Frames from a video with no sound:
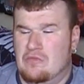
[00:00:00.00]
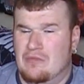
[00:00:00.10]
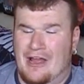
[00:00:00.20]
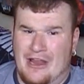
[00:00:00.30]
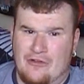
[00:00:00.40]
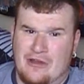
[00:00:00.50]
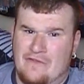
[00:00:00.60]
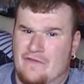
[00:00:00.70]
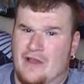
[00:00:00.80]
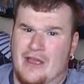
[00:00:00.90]
black
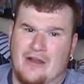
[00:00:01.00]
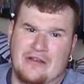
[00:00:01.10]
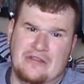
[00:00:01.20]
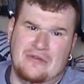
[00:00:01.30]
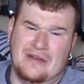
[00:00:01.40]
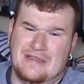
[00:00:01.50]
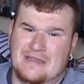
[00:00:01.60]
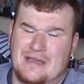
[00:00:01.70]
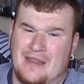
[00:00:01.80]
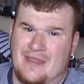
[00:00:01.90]
ring fly on you and
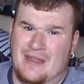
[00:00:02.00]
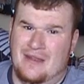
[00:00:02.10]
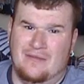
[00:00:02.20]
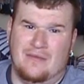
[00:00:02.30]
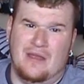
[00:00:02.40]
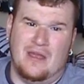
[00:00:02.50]
then